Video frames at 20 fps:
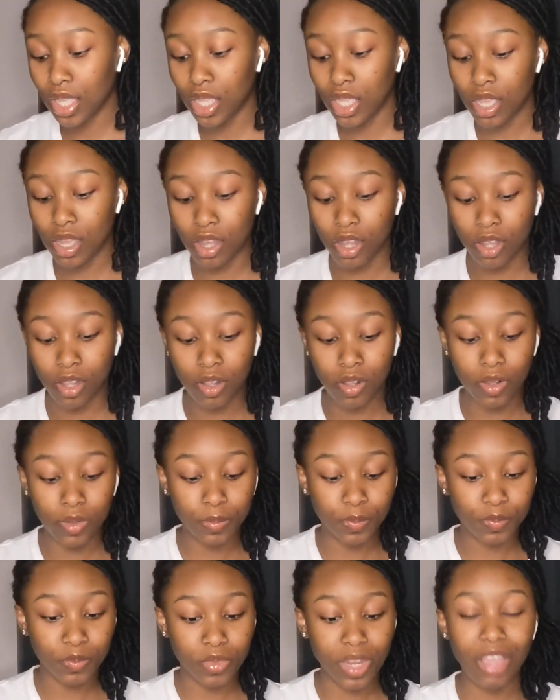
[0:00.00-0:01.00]
Y'all,
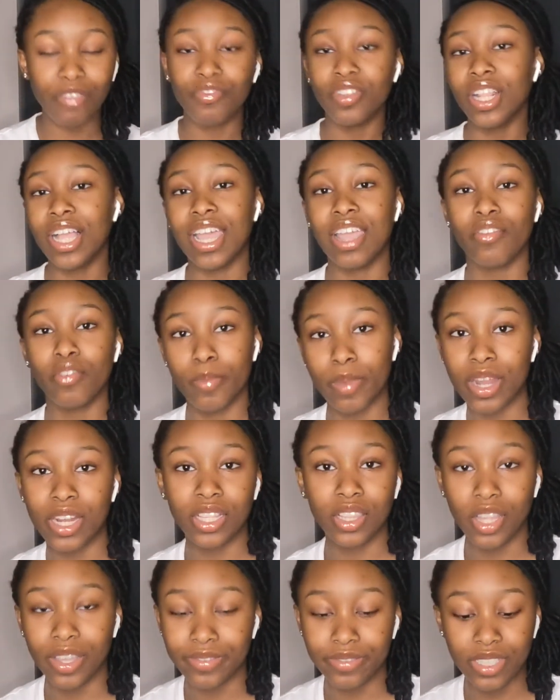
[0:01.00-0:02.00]
I feel like
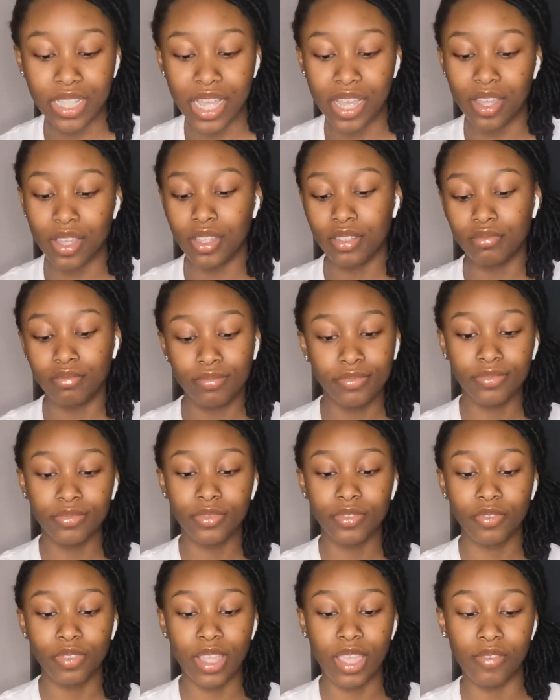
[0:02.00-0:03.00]
everybody loves that
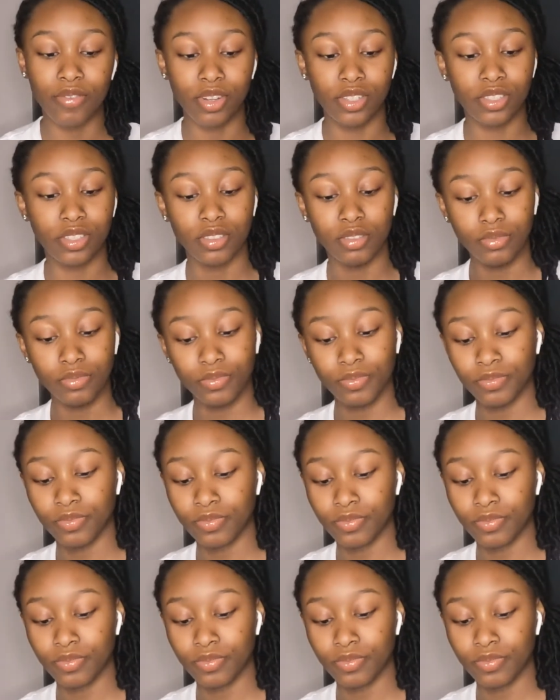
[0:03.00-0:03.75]
flavor too.